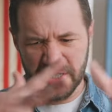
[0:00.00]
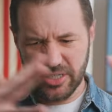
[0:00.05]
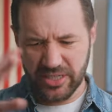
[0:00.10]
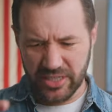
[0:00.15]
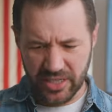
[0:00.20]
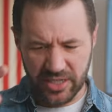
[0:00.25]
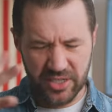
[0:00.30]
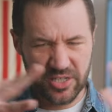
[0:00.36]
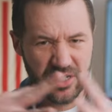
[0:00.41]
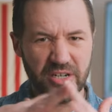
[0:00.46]
just
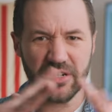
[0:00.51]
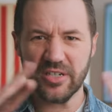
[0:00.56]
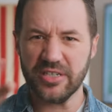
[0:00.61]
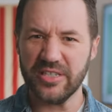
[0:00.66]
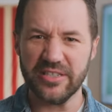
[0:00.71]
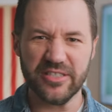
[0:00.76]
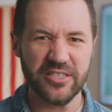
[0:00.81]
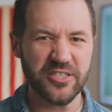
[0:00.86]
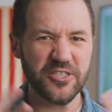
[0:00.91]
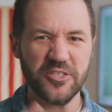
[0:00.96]
going to start
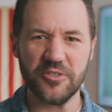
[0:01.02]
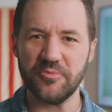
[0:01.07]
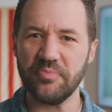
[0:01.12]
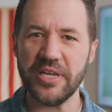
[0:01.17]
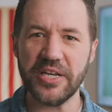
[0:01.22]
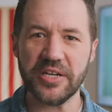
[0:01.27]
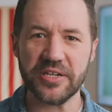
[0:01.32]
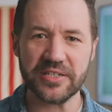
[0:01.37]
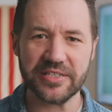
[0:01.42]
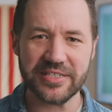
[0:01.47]
to
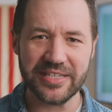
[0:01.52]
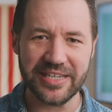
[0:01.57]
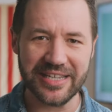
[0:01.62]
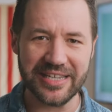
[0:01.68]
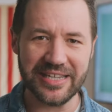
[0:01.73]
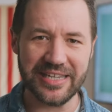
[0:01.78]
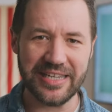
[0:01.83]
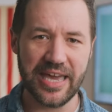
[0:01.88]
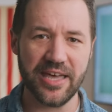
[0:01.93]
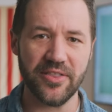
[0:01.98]
smear
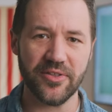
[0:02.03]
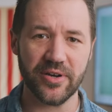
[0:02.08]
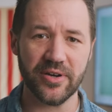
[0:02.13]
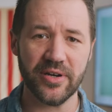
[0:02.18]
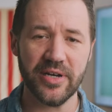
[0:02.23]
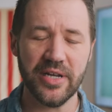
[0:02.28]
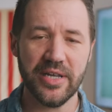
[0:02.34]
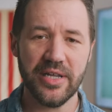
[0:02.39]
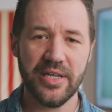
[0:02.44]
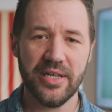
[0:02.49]
together.
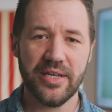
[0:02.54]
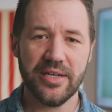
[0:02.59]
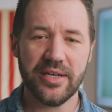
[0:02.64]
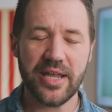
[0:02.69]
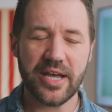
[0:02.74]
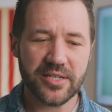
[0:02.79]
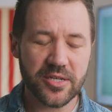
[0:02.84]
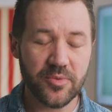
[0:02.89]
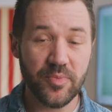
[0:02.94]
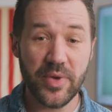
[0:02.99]

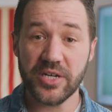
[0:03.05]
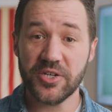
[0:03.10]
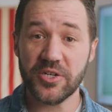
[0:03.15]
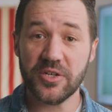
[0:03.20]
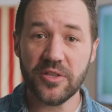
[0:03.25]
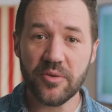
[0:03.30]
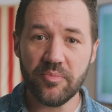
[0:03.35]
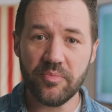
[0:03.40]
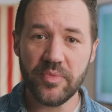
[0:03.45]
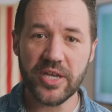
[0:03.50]
Not to
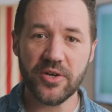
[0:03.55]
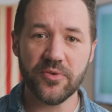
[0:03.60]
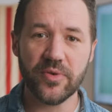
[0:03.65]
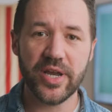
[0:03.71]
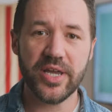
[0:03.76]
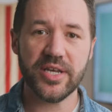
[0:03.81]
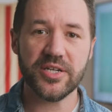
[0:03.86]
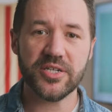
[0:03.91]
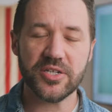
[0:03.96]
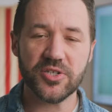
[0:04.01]
mention, the
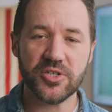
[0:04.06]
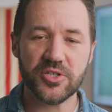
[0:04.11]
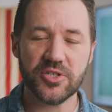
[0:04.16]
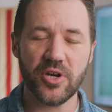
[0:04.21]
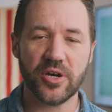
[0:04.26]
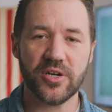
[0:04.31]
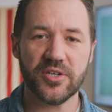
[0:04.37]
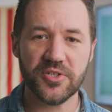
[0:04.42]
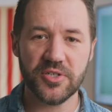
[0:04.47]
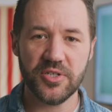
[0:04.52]
mid-range
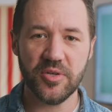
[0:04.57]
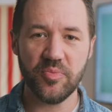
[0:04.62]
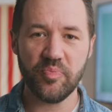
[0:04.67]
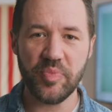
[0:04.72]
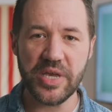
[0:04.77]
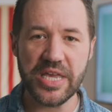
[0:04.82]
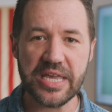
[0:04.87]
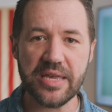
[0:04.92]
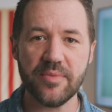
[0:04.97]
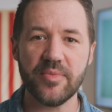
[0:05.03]
starts to
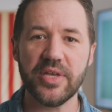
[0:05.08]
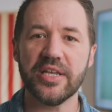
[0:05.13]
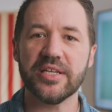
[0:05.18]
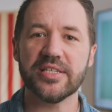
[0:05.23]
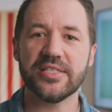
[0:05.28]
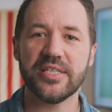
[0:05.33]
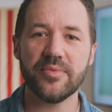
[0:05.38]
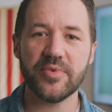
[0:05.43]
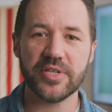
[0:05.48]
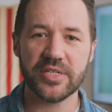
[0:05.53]
beam and
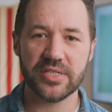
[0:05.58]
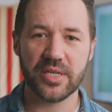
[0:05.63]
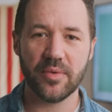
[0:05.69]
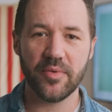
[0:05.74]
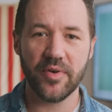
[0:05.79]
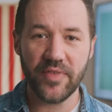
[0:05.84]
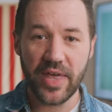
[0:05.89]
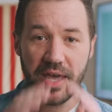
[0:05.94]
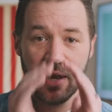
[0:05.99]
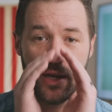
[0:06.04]
exhibit some
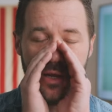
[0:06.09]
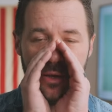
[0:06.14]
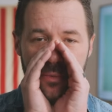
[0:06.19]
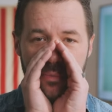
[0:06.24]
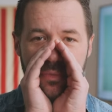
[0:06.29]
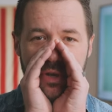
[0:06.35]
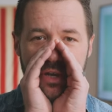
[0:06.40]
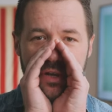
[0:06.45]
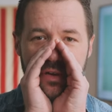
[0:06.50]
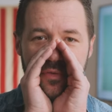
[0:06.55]
of that
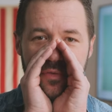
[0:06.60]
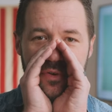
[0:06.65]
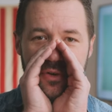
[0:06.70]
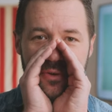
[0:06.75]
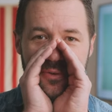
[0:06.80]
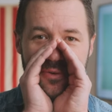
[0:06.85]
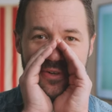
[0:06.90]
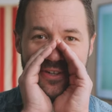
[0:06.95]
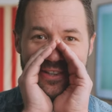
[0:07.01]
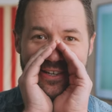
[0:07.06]

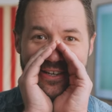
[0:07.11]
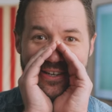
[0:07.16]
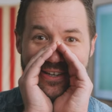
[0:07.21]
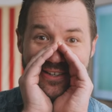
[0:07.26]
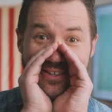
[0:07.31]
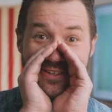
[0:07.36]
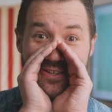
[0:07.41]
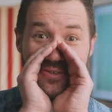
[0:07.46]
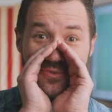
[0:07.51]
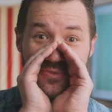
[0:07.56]
megaphone-like
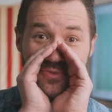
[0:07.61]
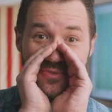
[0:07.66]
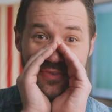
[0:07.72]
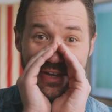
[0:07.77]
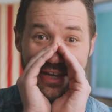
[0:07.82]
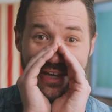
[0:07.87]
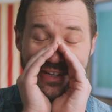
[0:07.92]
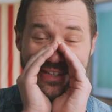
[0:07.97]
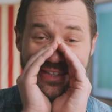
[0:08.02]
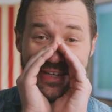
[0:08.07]

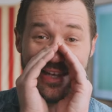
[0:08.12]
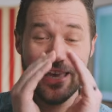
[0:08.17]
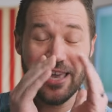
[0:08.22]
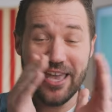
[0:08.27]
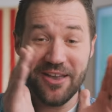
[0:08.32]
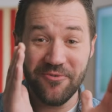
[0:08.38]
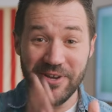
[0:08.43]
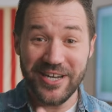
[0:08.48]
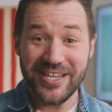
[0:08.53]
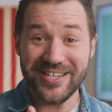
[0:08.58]
effect.
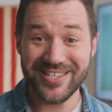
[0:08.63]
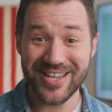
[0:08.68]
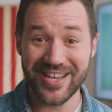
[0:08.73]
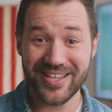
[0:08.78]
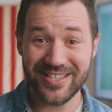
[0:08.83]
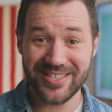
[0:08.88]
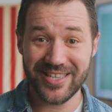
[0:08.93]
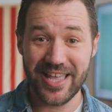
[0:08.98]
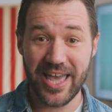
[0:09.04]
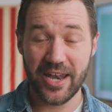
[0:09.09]
And when it
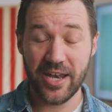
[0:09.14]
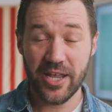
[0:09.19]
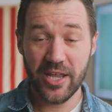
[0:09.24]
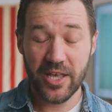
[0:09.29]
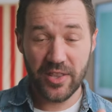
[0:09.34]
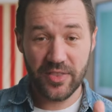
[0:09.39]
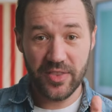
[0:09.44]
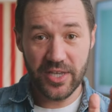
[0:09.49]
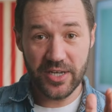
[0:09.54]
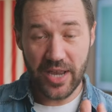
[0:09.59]
does that,
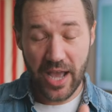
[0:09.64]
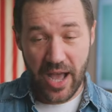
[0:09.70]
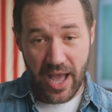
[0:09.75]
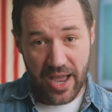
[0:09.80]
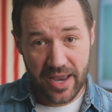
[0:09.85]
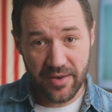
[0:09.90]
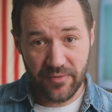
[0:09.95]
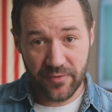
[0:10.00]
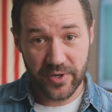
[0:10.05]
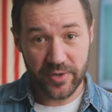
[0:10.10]
the
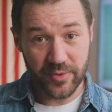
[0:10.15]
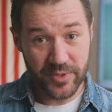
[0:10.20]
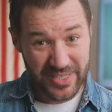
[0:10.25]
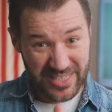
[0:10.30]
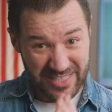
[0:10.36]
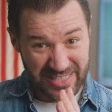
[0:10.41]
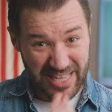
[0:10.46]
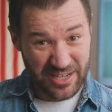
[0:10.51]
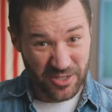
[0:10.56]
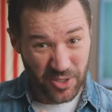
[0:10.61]
high
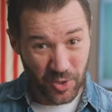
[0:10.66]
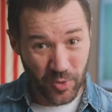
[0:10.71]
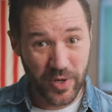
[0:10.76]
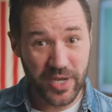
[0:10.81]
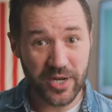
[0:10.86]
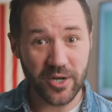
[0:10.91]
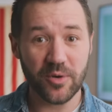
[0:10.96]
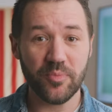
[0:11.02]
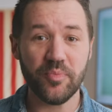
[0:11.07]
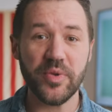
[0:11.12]
frequencies, that
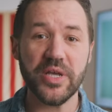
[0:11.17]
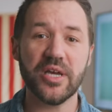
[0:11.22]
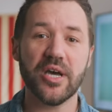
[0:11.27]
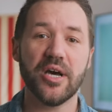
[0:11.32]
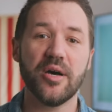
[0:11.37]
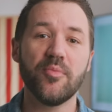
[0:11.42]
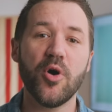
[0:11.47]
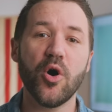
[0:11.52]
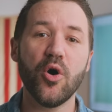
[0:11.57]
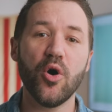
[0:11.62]
tweeter,
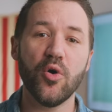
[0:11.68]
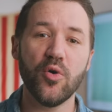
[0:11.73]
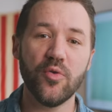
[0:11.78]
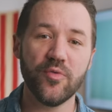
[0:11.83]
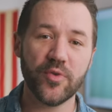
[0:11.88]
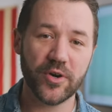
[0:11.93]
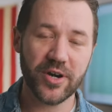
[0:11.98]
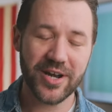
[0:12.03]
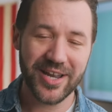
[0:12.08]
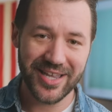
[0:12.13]
become
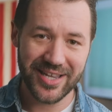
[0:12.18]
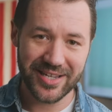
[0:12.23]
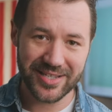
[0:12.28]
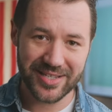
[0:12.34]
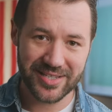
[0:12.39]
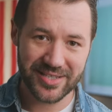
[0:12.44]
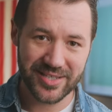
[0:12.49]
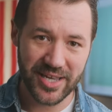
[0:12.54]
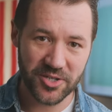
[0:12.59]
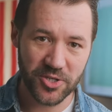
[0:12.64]

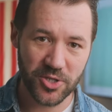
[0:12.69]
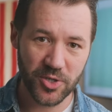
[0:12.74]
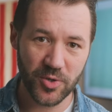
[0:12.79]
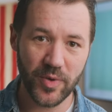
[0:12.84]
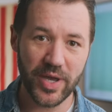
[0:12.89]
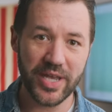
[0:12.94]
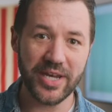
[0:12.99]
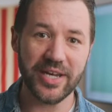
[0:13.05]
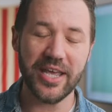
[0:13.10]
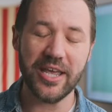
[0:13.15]

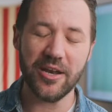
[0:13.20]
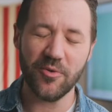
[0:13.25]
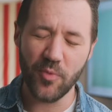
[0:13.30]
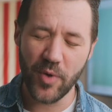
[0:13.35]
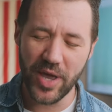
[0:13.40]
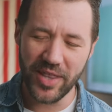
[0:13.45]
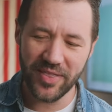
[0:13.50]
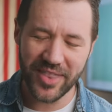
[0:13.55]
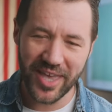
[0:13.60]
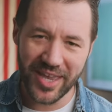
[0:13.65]
over-accentuated. And
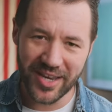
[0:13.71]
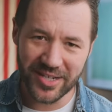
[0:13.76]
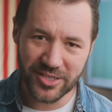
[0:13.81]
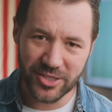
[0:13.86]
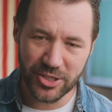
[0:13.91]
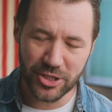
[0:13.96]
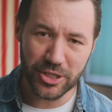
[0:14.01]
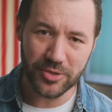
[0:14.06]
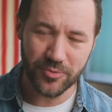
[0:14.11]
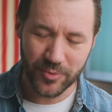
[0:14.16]
when they,
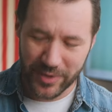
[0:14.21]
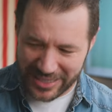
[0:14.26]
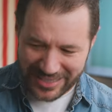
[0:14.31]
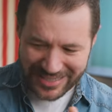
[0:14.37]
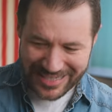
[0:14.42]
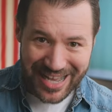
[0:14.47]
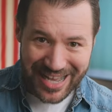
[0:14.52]
when it